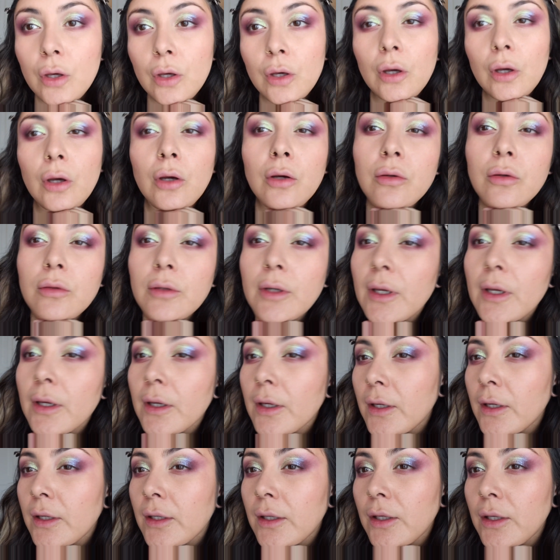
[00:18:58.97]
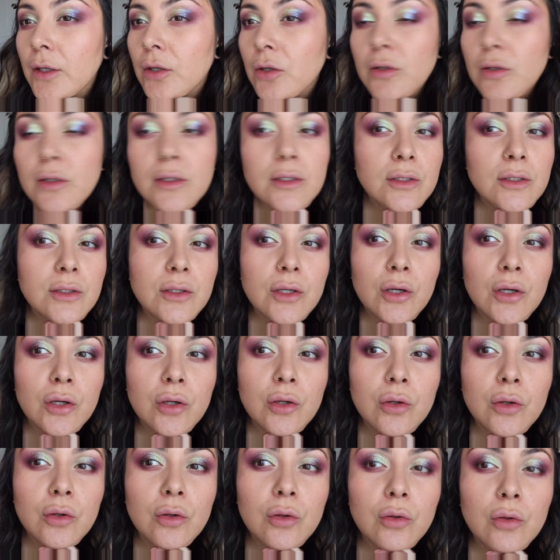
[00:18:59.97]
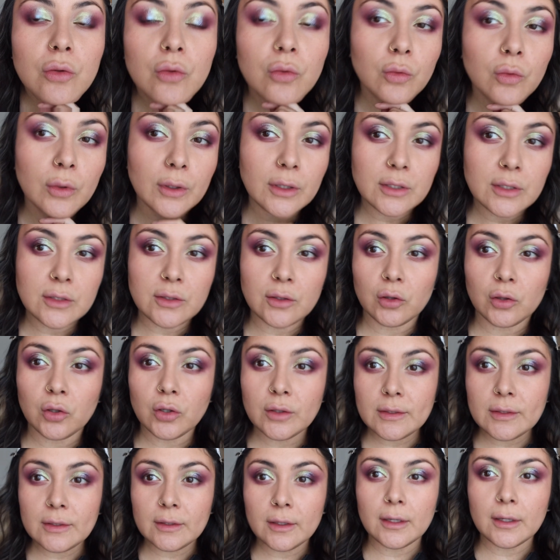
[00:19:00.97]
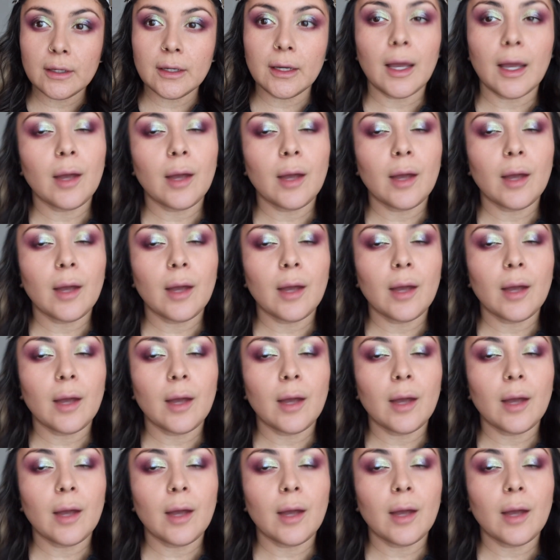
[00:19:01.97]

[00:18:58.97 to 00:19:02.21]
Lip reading: Okay, here's what this looks like.